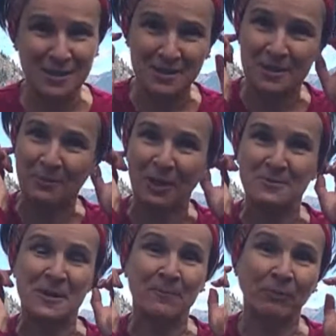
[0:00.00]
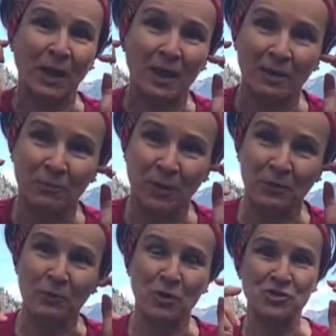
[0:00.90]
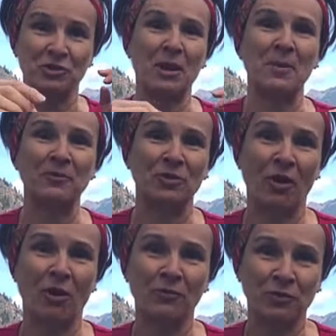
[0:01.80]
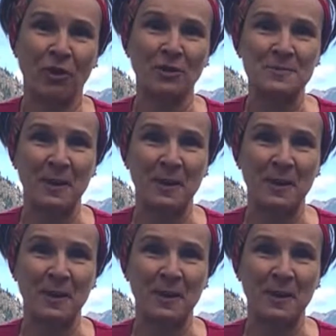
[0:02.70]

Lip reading: And sometimes when we watch Game of Thrones,